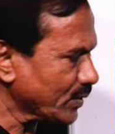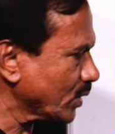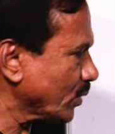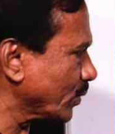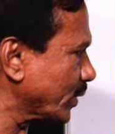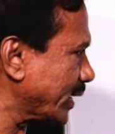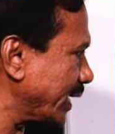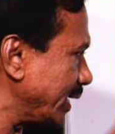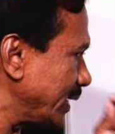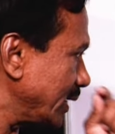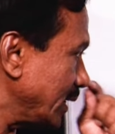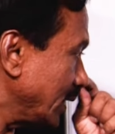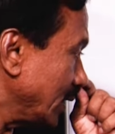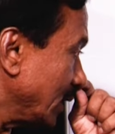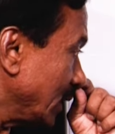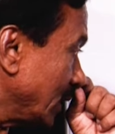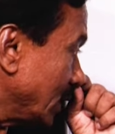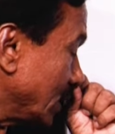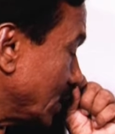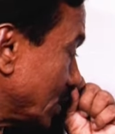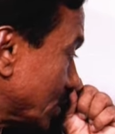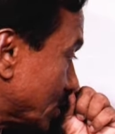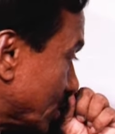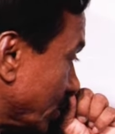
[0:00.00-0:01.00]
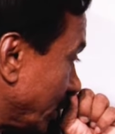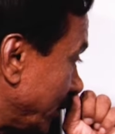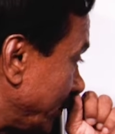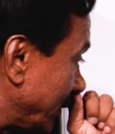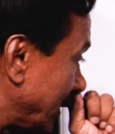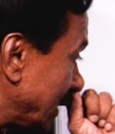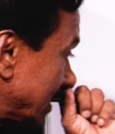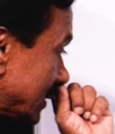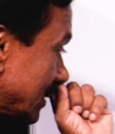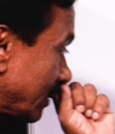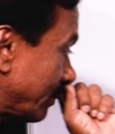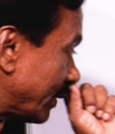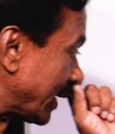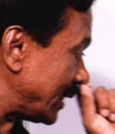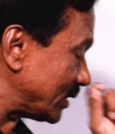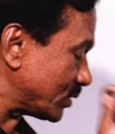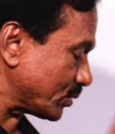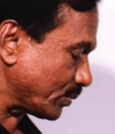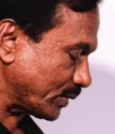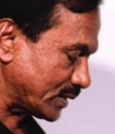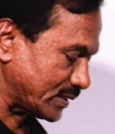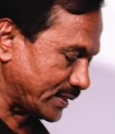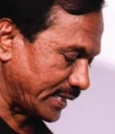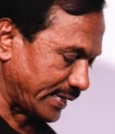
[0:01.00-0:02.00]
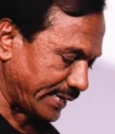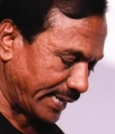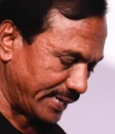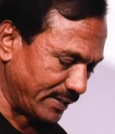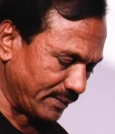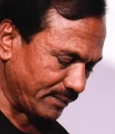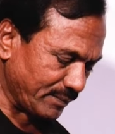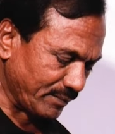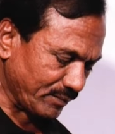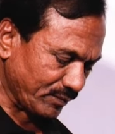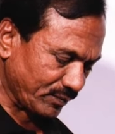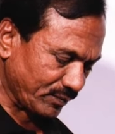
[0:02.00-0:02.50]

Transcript: Okay. So I will summarize once again.